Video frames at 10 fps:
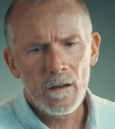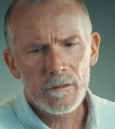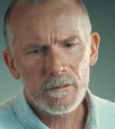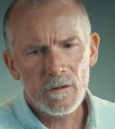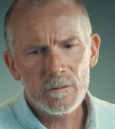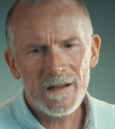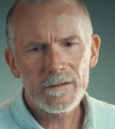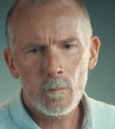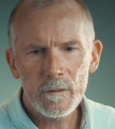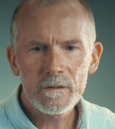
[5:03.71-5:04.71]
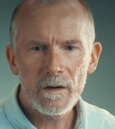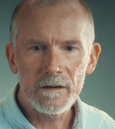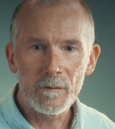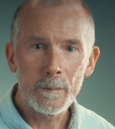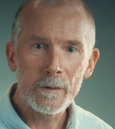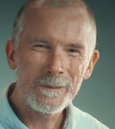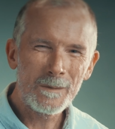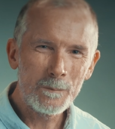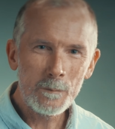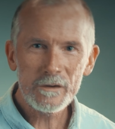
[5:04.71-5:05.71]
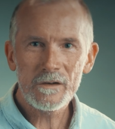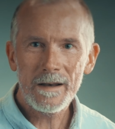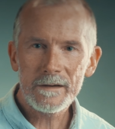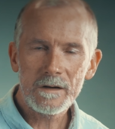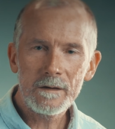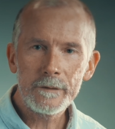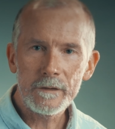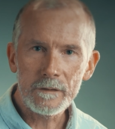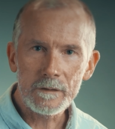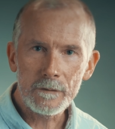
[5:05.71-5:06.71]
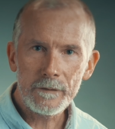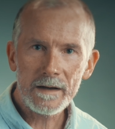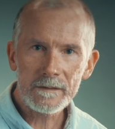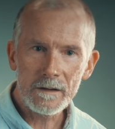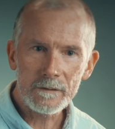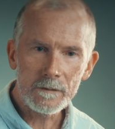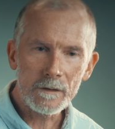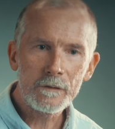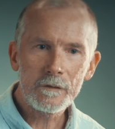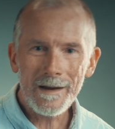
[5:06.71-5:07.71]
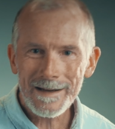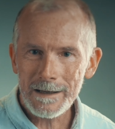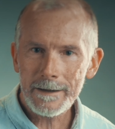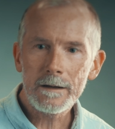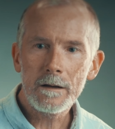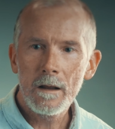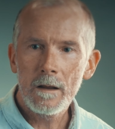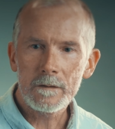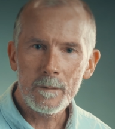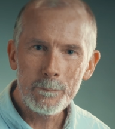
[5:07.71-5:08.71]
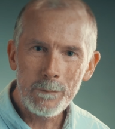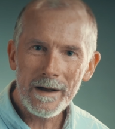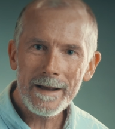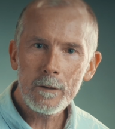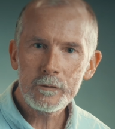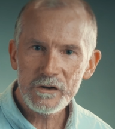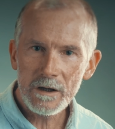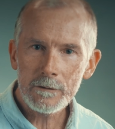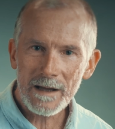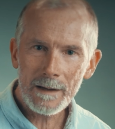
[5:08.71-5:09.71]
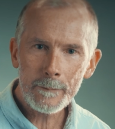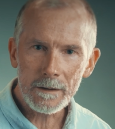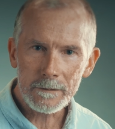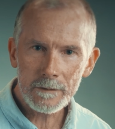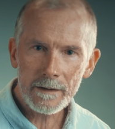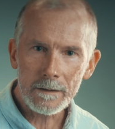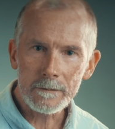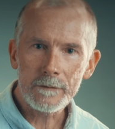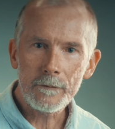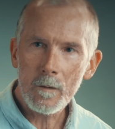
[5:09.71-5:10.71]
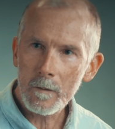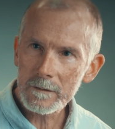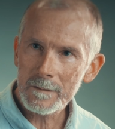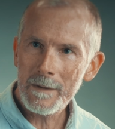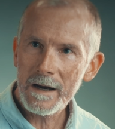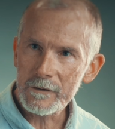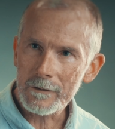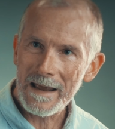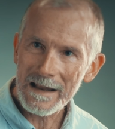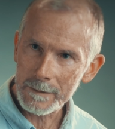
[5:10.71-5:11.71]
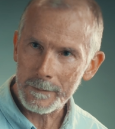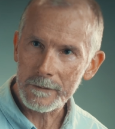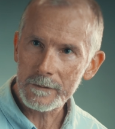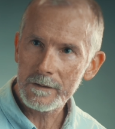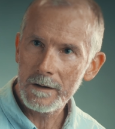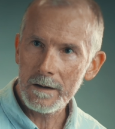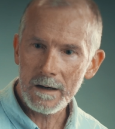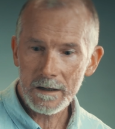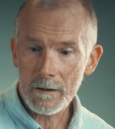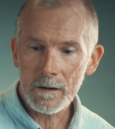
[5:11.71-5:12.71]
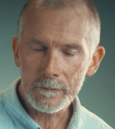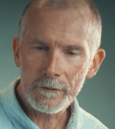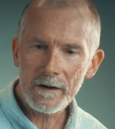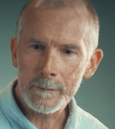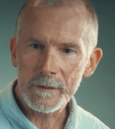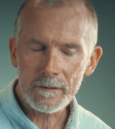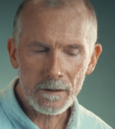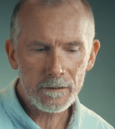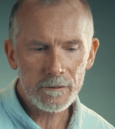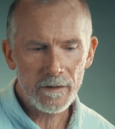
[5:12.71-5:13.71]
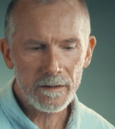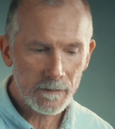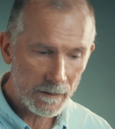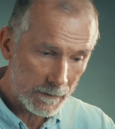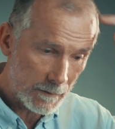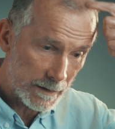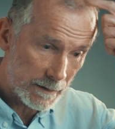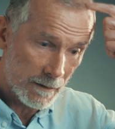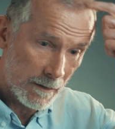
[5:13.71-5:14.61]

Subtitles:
So that's one side of it, but much less obvious is the fact that the cycling, the biogeochemical cycles of all the major elements in our environment, including things like